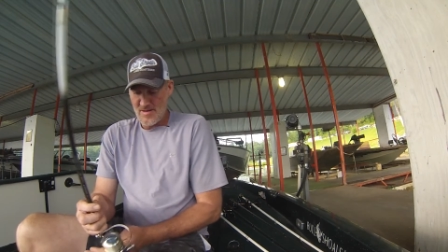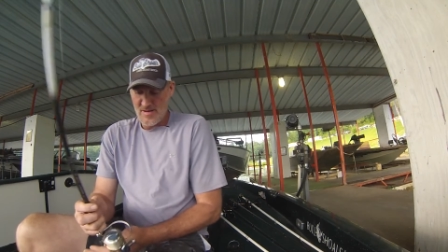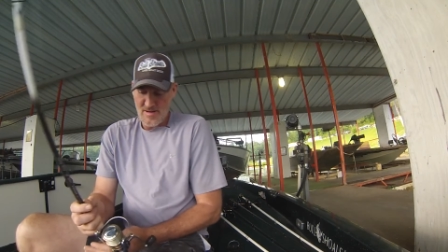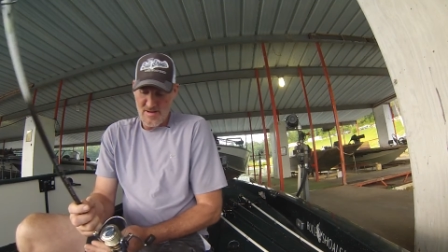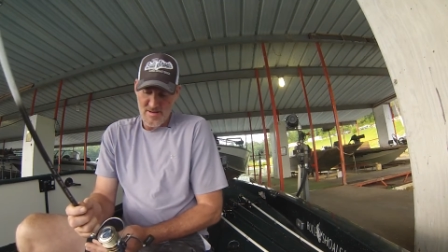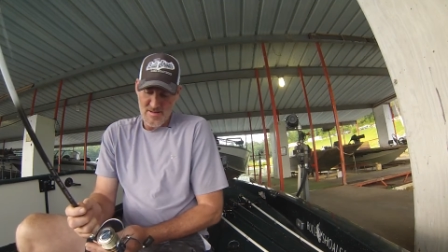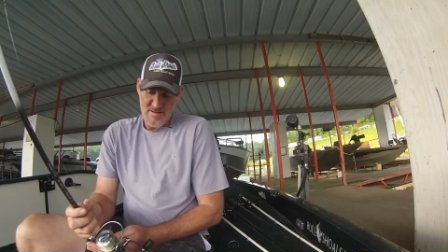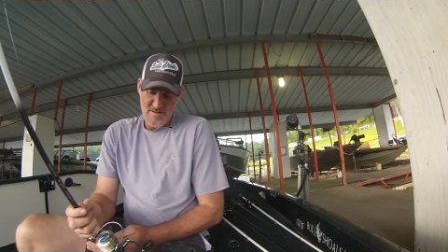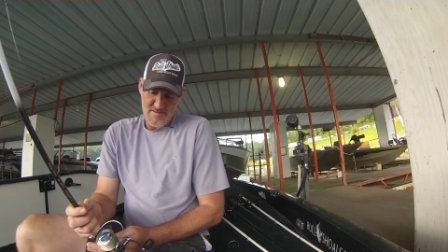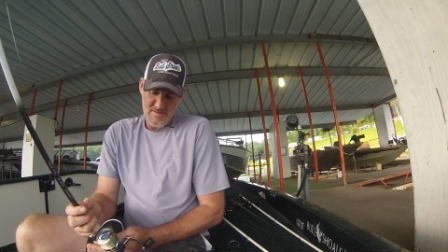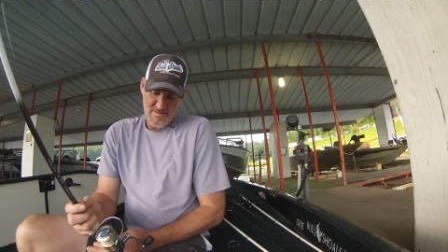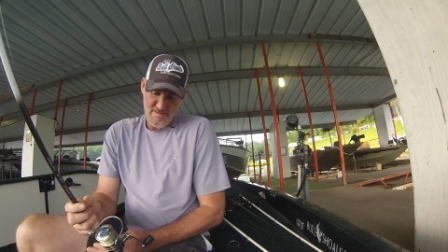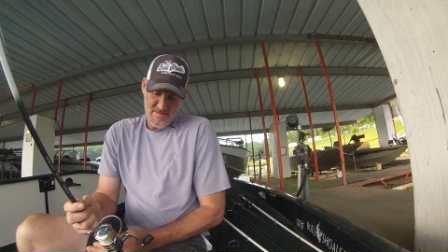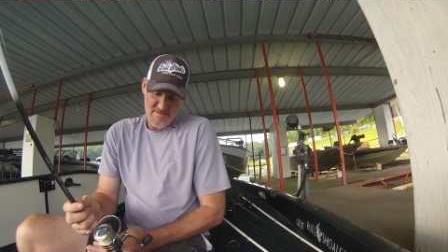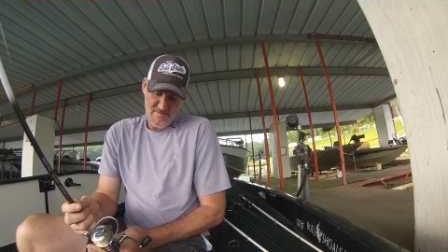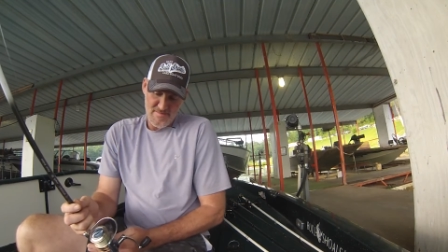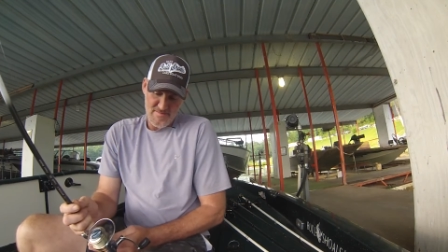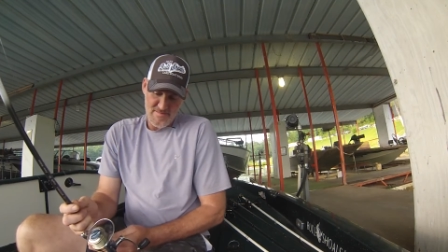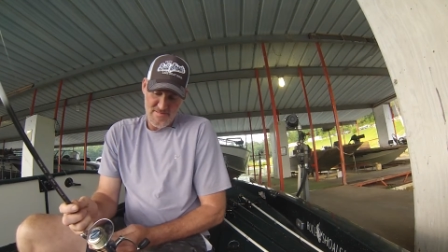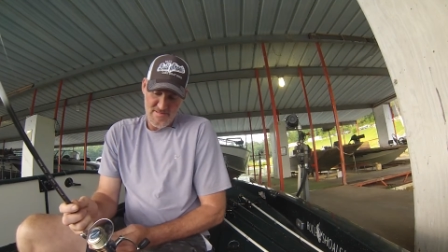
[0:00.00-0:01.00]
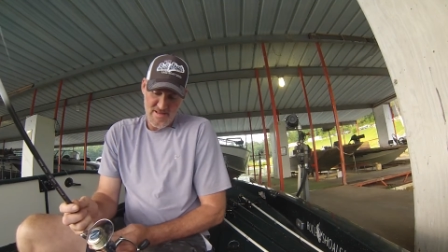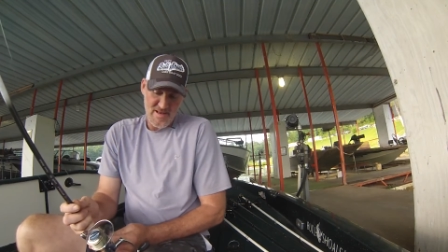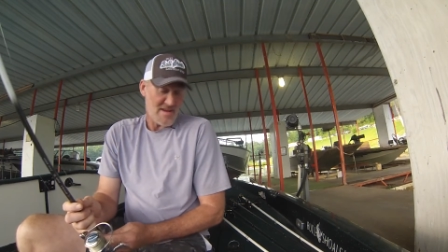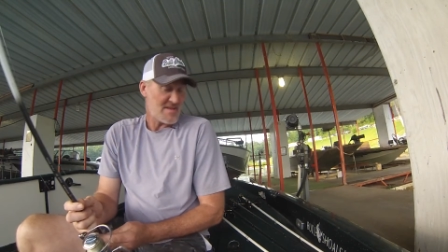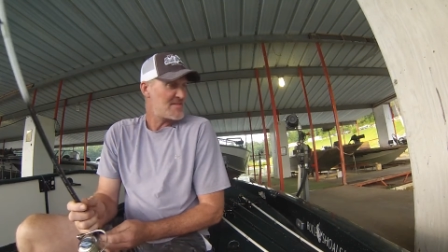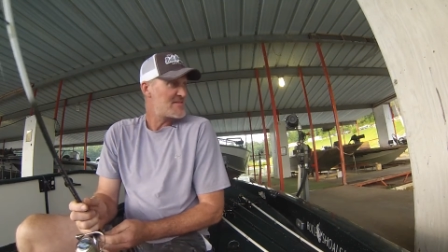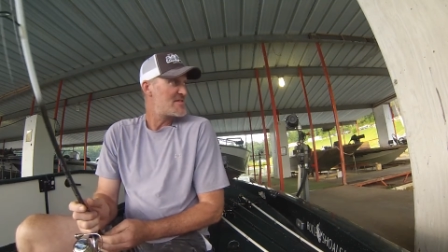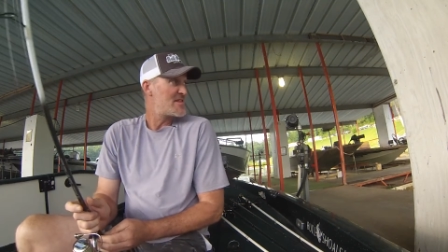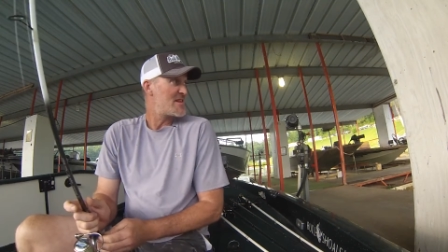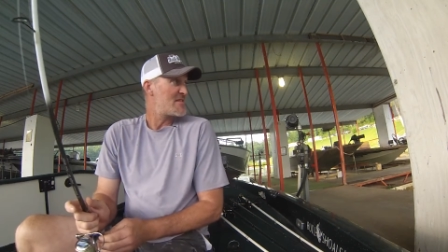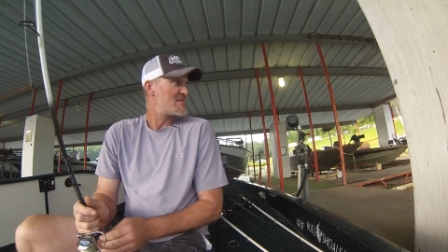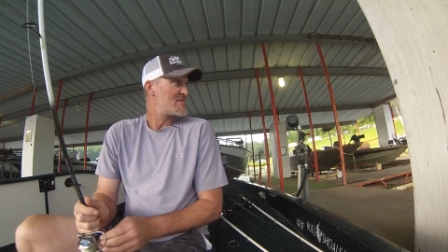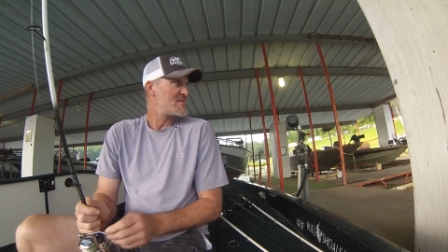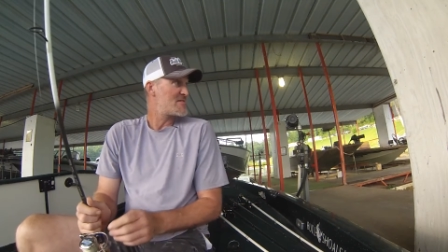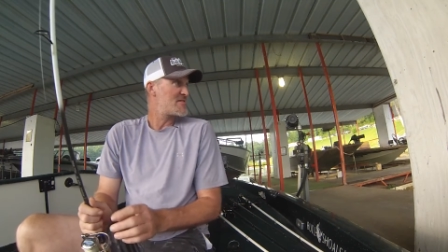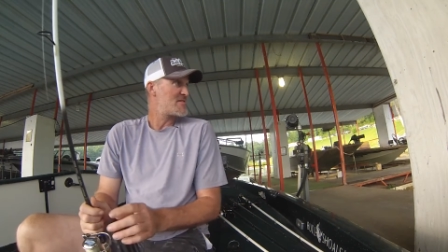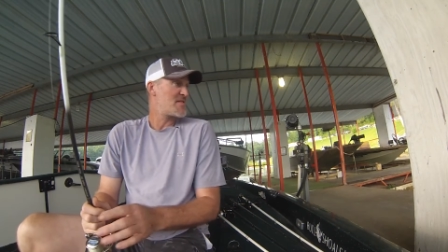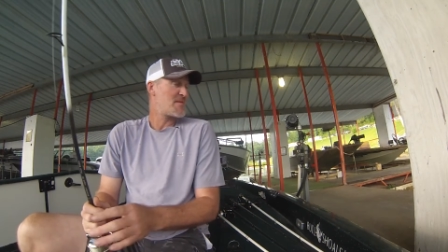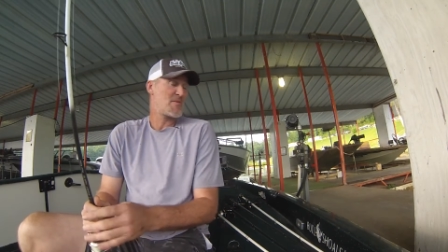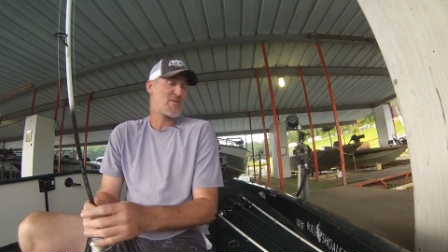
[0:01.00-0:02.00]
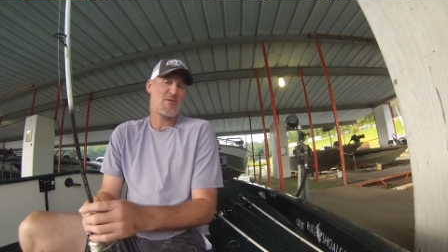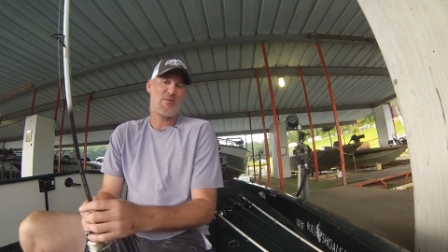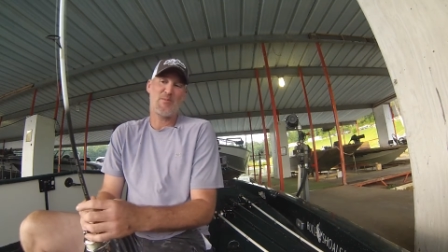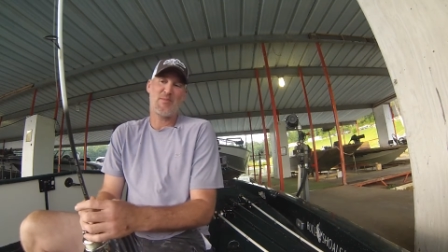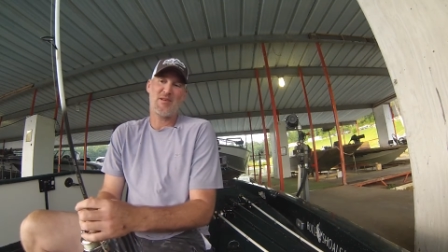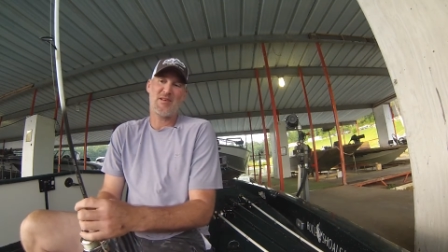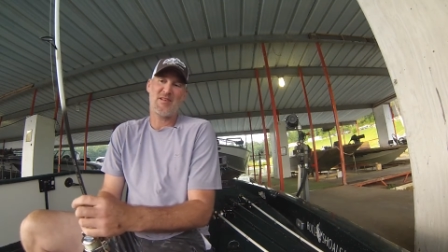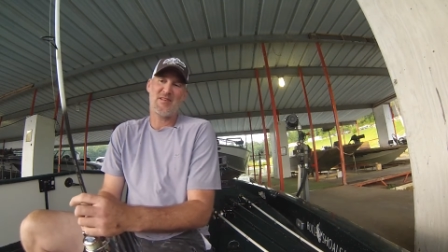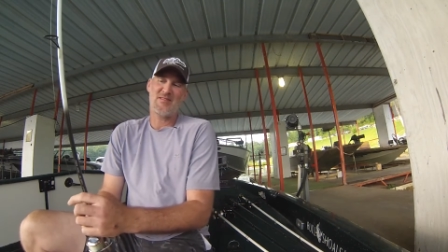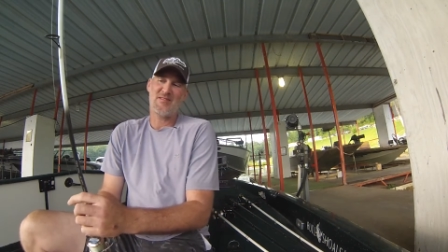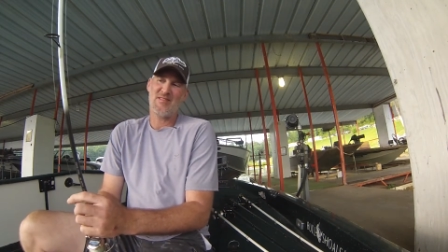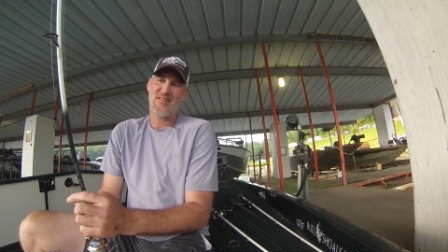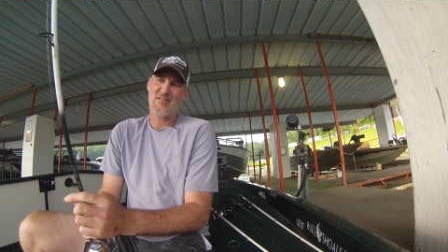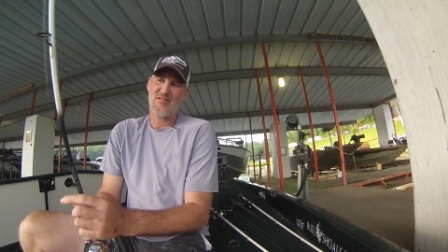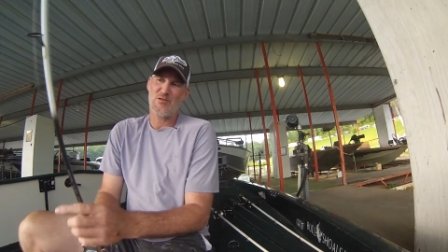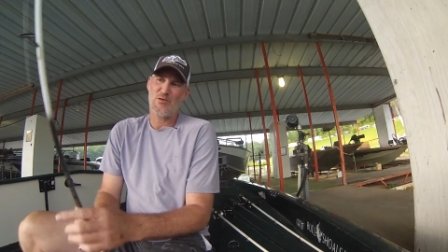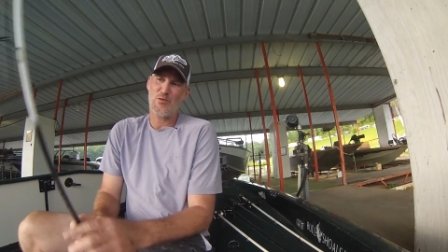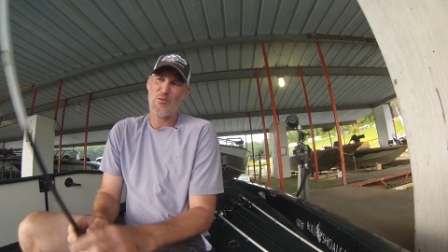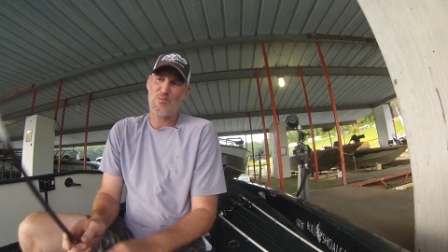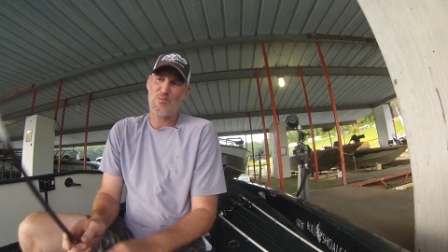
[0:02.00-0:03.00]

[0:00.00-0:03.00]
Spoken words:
That generally seems to be in the